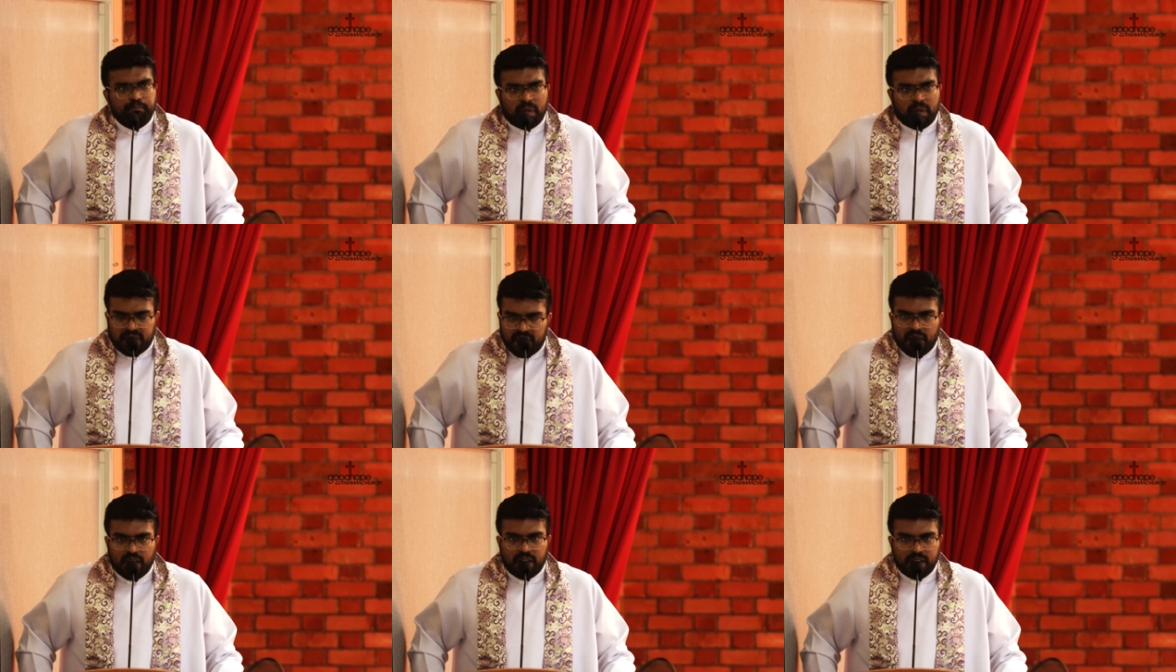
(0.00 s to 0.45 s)

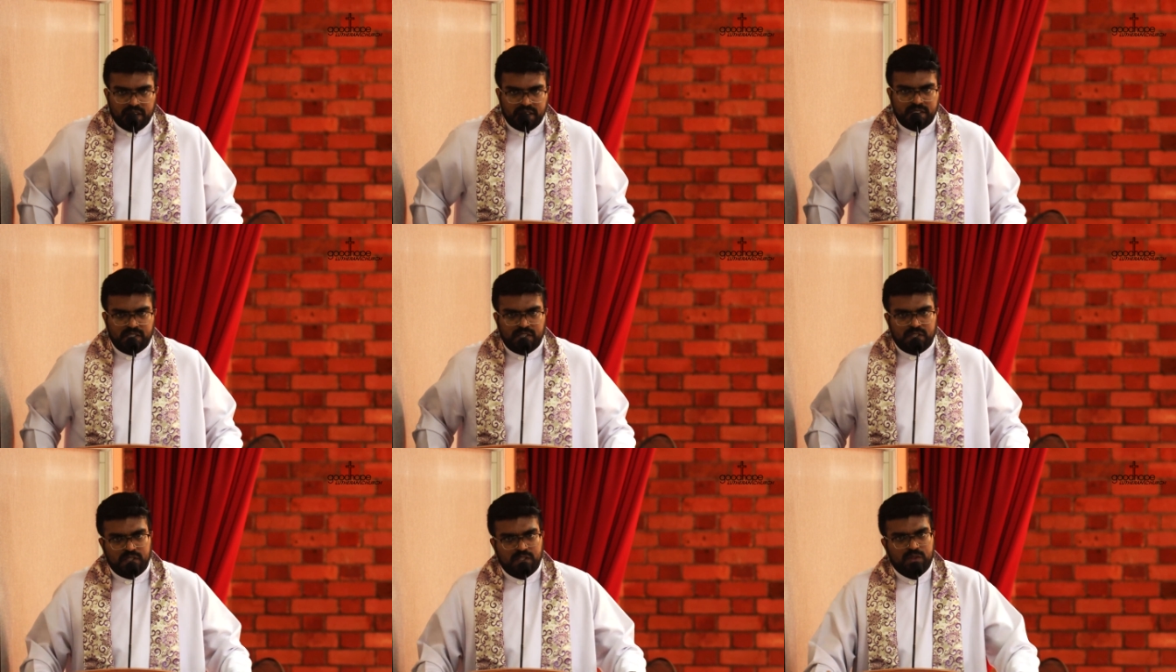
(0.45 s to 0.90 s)
But there
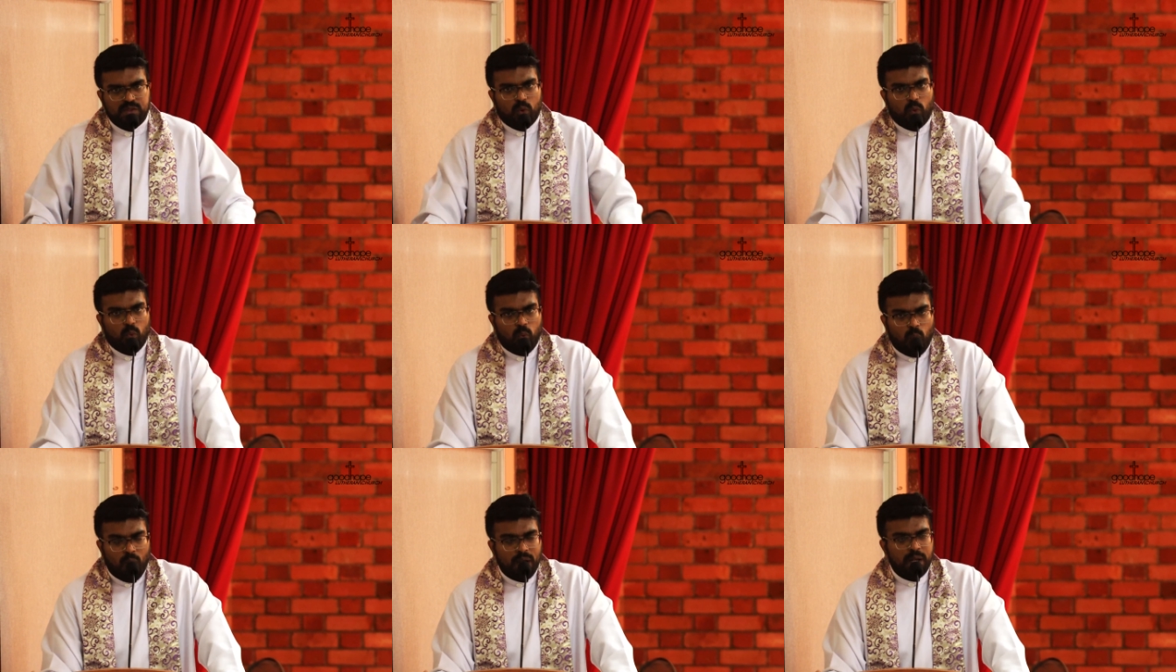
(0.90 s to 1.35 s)
is
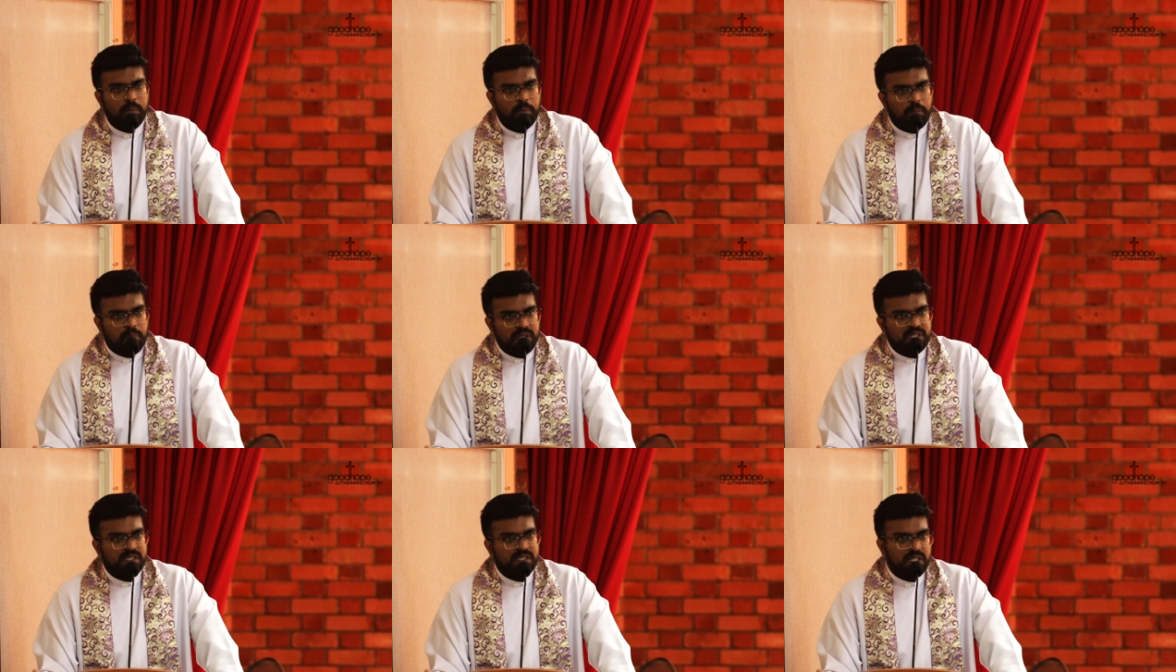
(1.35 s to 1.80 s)
one
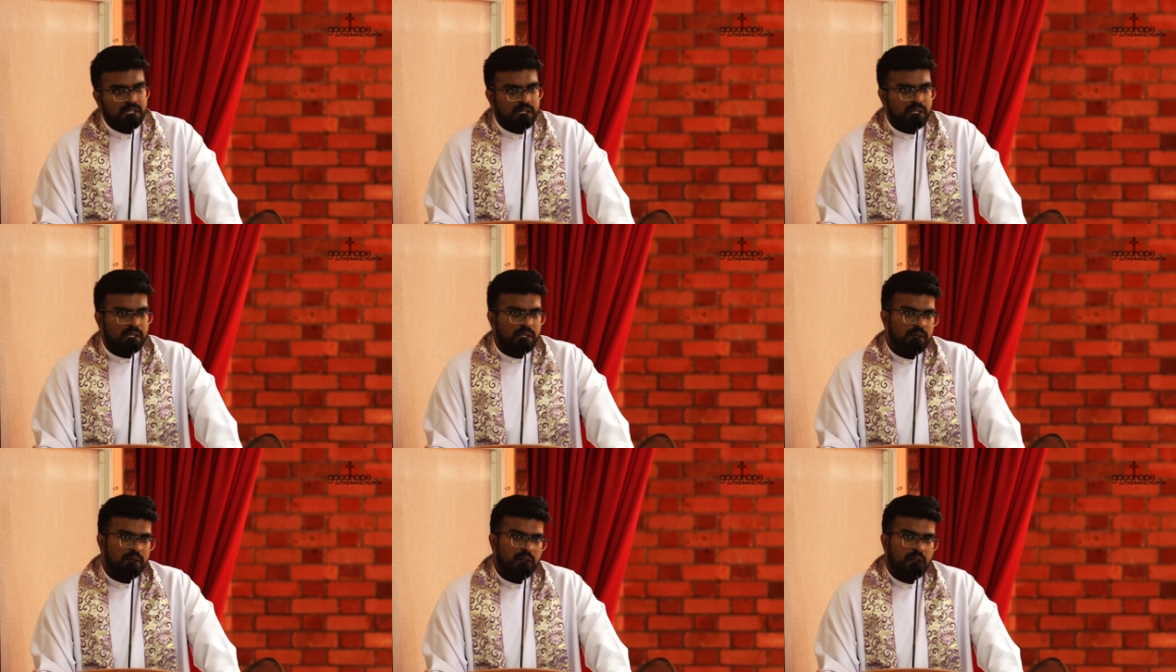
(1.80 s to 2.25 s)

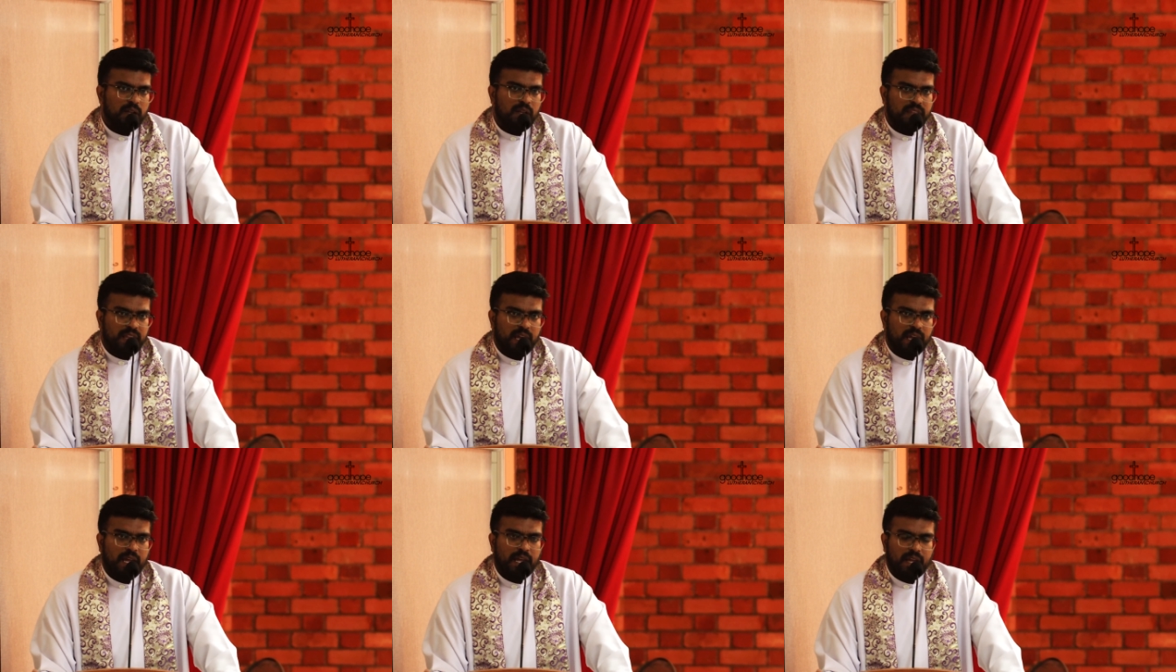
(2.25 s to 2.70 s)

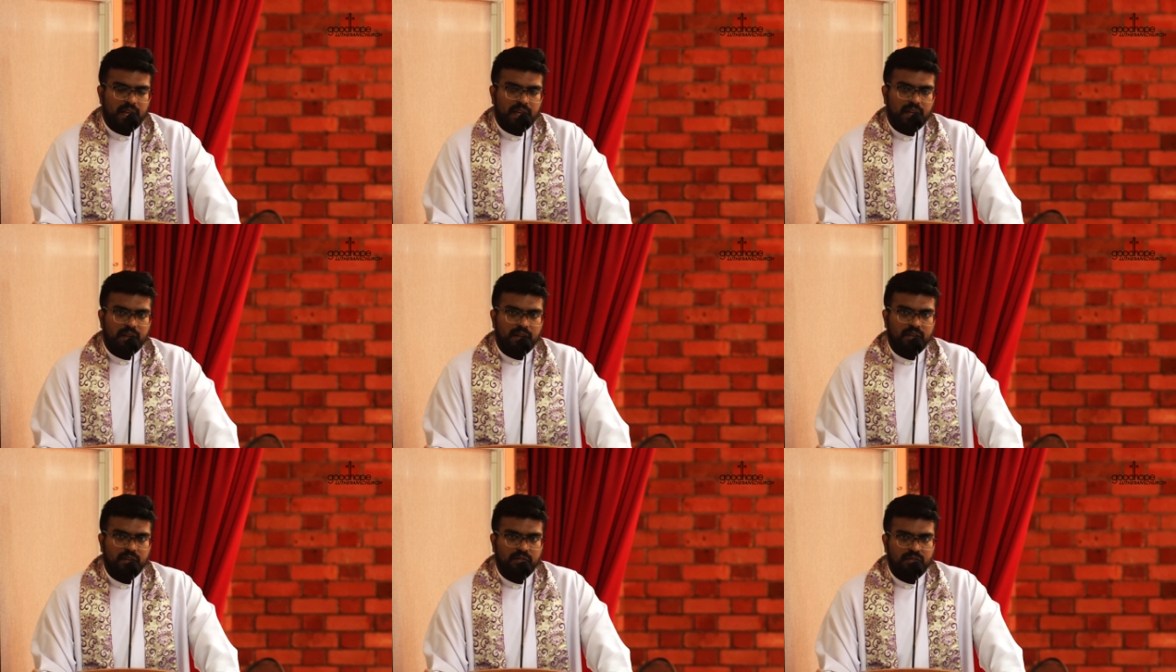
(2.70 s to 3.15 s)
person there
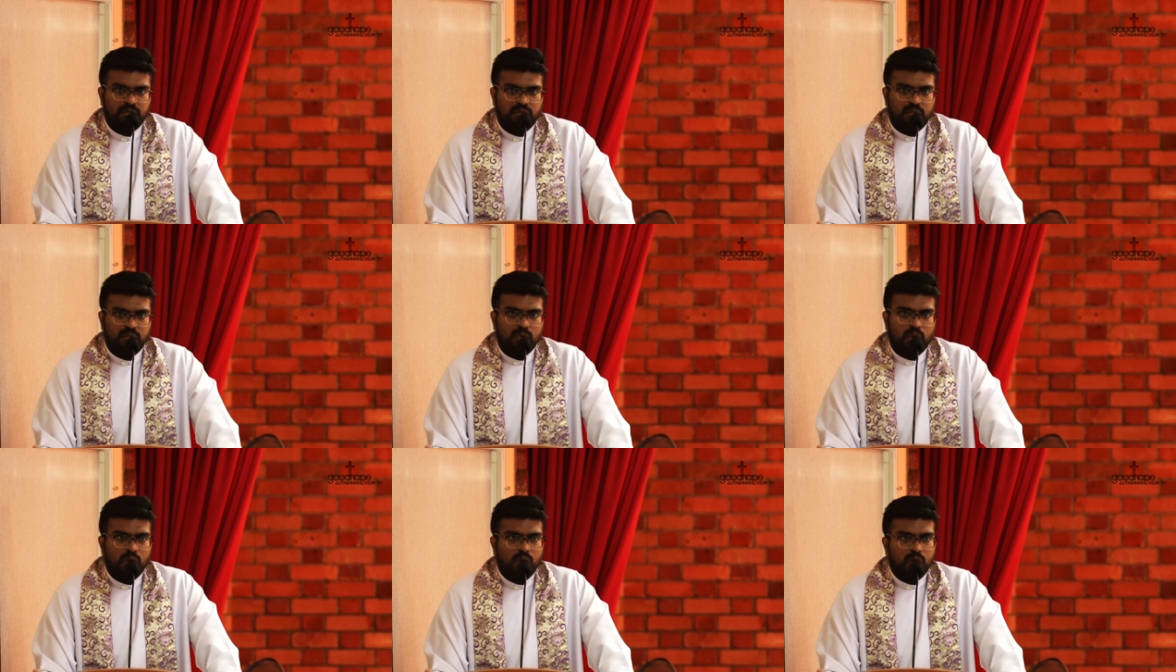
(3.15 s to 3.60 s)

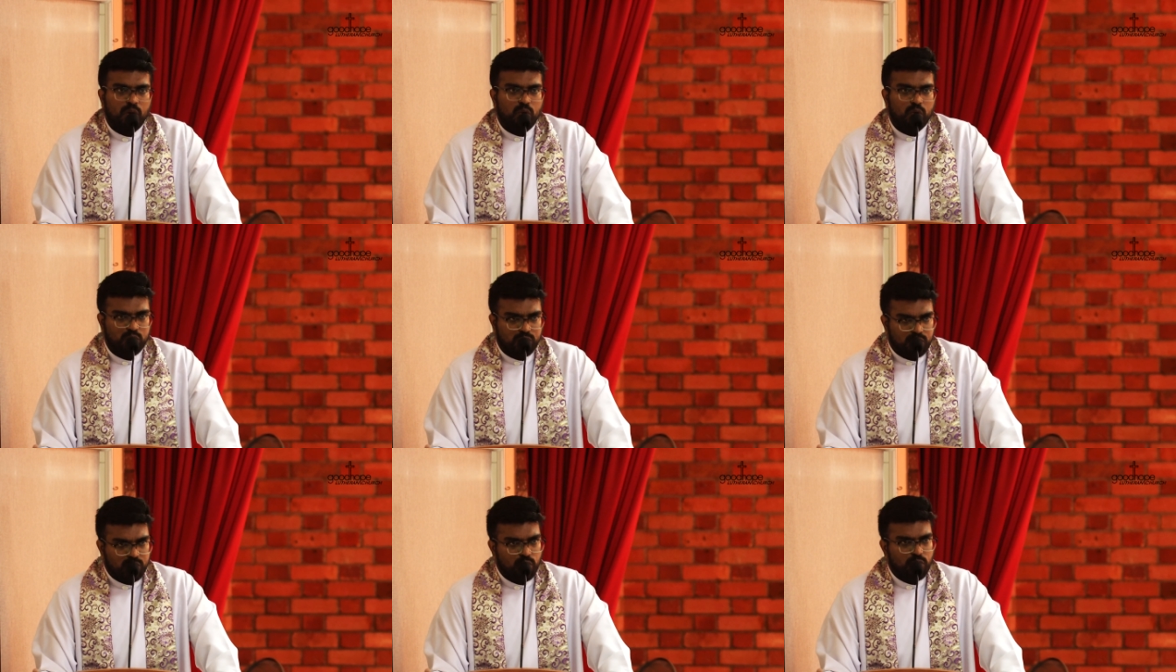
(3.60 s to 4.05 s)

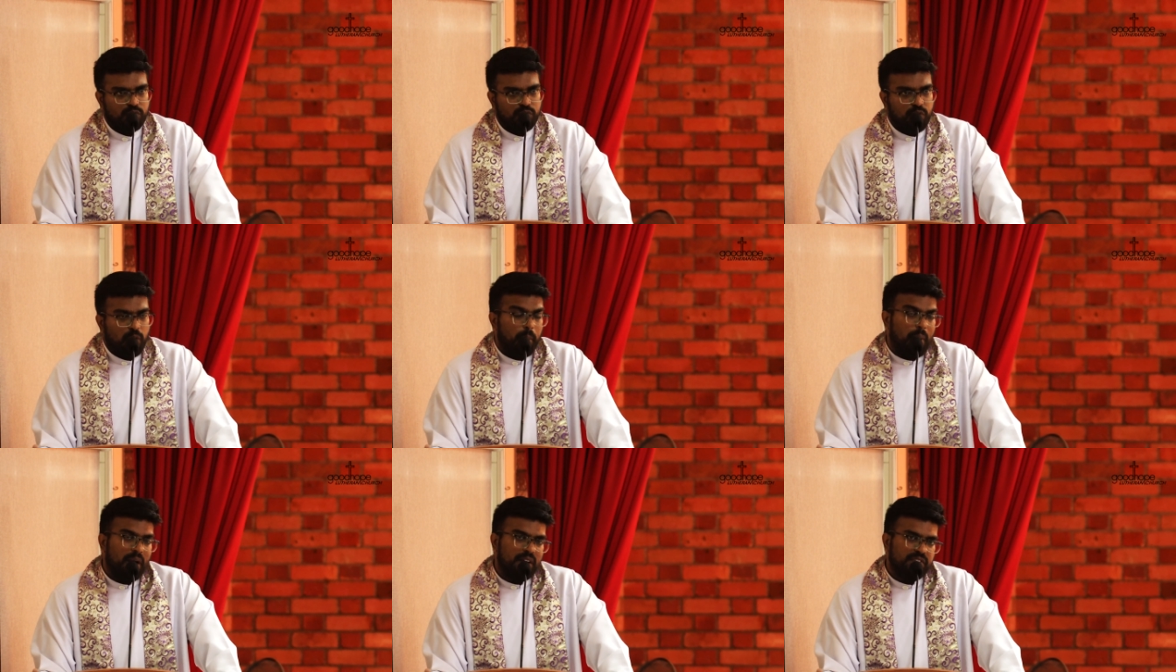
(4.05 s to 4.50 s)
who stood
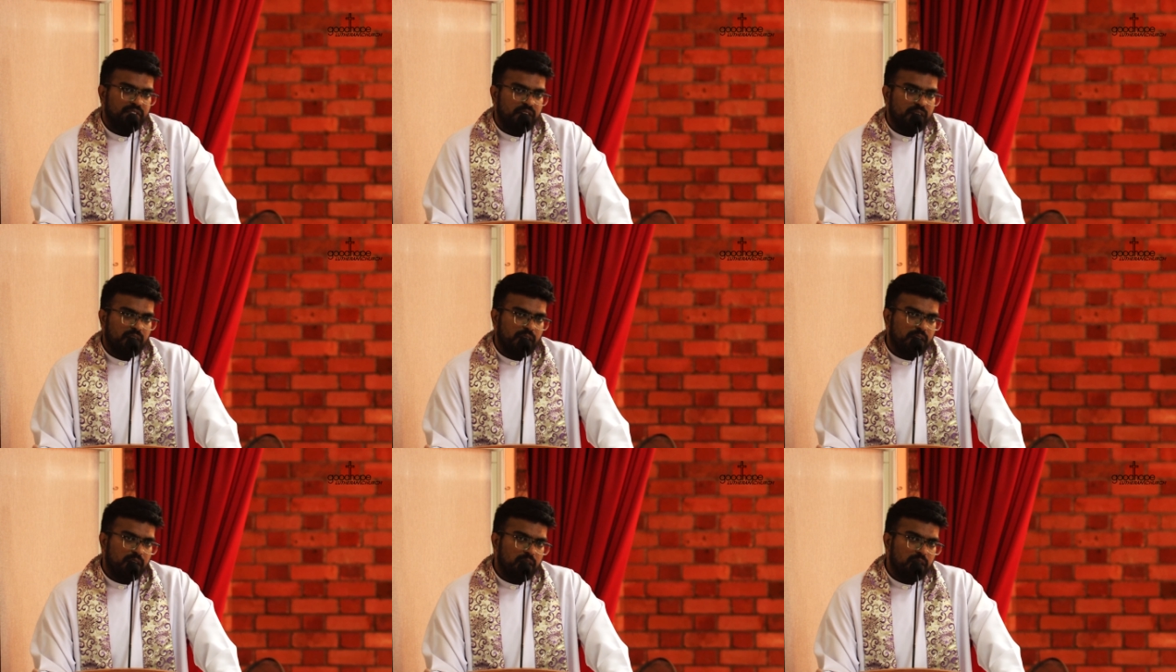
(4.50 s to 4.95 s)
for my
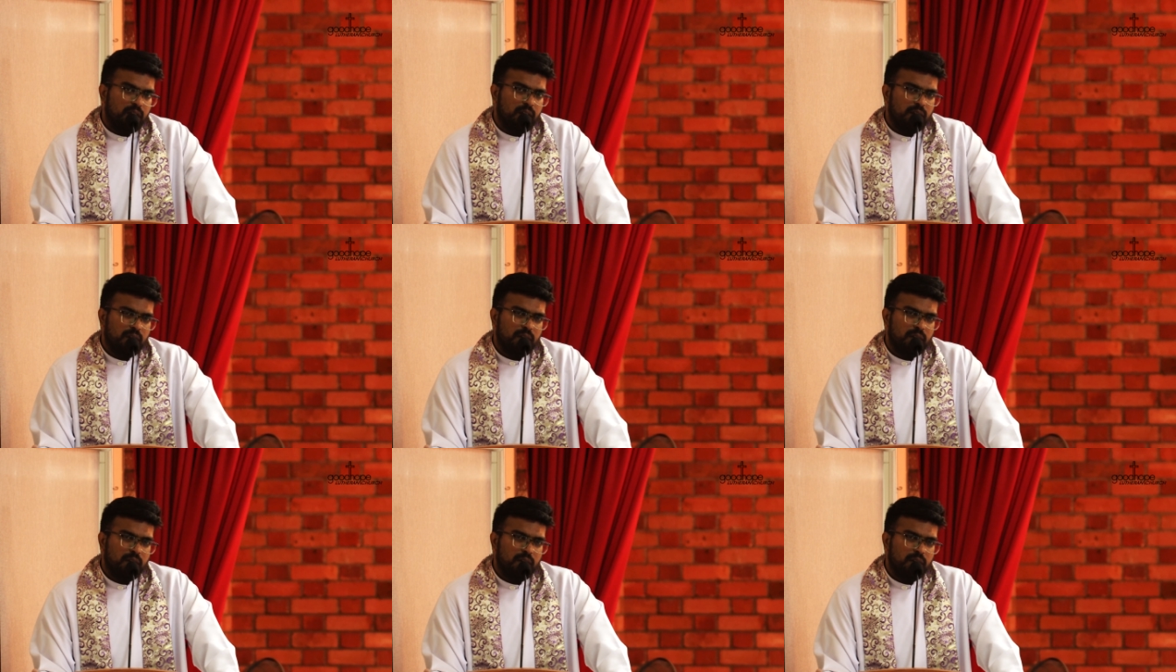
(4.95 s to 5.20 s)
friend